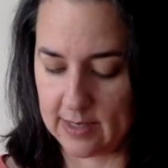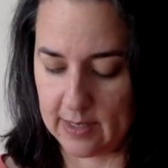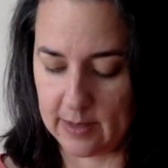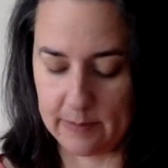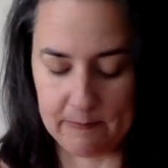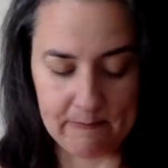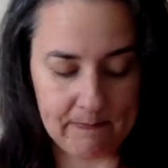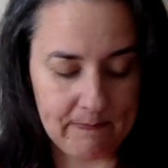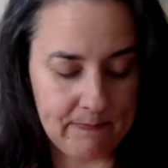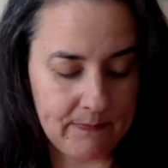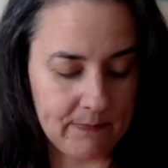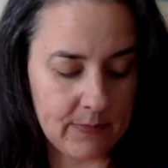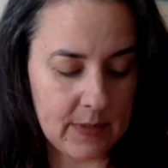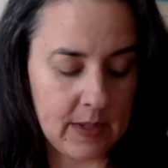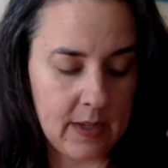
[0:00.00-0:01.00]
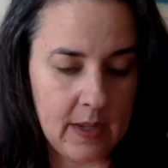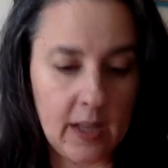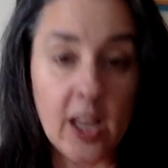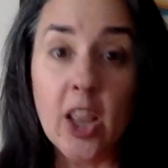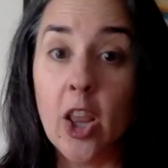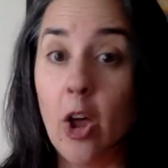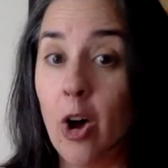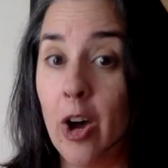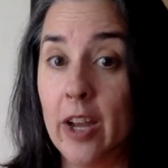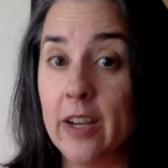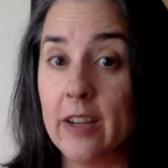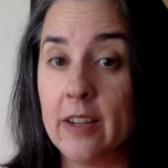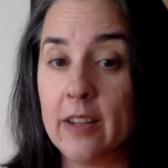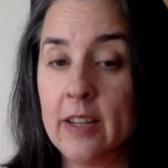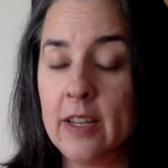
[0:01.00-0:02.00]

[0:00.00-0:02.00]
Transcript: um, lawn.